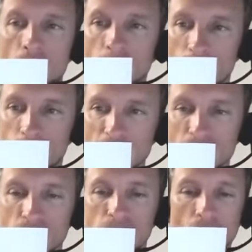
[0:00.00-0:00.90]
But please
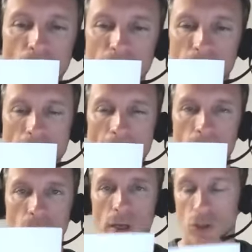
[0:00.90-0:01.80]
go here
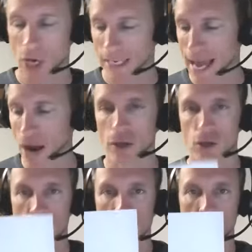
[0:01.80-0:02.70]
now, check it out, and you
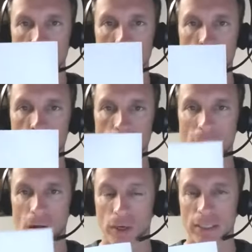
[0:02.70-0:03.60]
can learn more about
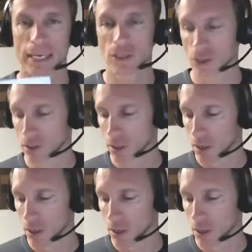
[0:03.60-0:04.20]
our organization.